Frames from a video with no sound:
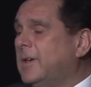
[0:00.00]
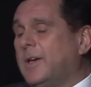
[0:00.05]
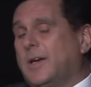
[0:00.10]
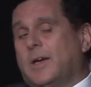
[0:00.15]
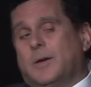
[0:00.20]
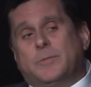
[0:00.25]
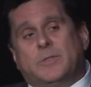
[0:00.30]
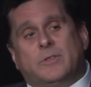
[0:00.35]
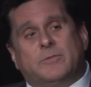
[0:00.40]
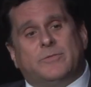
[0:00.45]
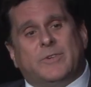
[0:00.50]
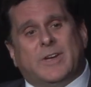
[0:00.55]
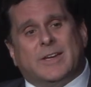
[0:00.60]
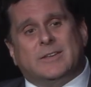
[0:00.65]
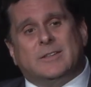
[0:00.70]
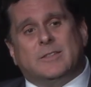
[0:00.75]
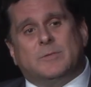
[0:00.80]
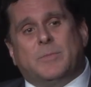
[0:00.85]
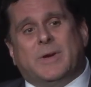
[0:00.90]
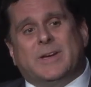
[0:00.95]
I mean, the
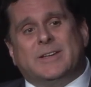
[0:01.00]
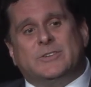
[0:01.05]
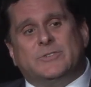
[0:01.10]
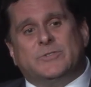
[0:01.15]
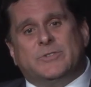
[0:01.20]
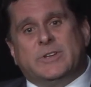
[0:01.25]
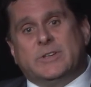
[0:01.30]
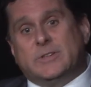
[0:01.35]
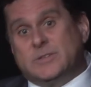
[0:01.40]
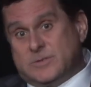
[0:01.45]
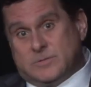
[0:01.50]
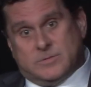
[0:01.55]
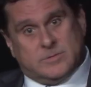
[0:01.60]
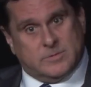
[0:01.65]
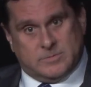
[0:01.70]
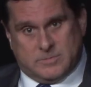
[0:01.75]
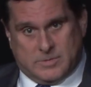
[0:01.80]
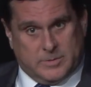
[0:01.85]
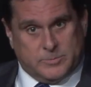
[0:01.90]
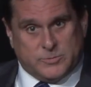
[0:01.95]
fact of the matter
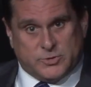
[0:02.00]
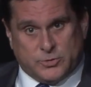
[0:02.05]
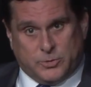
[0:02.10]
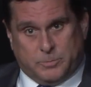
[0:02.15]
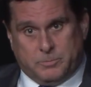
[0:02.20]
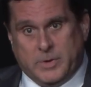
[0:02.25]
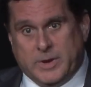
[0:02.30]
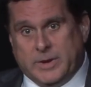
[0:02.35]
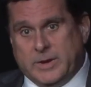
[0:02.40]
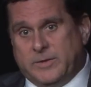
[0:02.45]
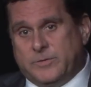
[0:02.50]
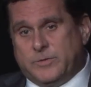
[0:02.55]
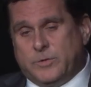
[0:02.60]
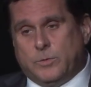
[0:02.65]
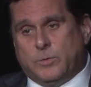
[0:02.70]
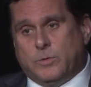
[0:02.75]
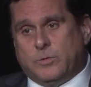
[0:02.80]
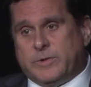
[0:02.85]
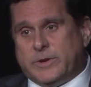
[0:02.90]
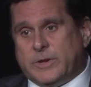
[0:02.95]
is, I'm sure many of
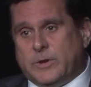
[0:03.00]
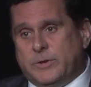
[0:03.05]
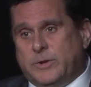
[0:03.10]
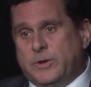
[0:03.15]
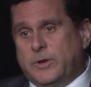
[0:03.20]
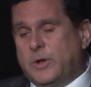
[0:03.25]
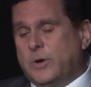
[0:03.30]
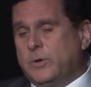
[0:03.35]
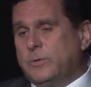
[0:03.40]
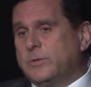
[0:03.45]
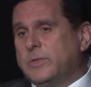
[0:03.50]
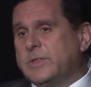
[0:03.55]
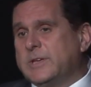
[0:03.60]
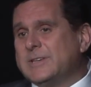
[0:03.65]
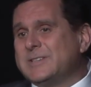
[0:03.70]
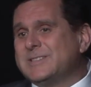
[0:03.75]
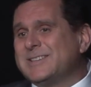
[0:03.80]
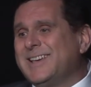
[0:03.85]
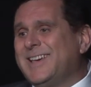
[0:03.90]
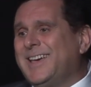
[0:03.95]
you already know
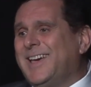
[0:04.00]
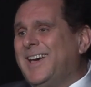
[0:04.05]
this,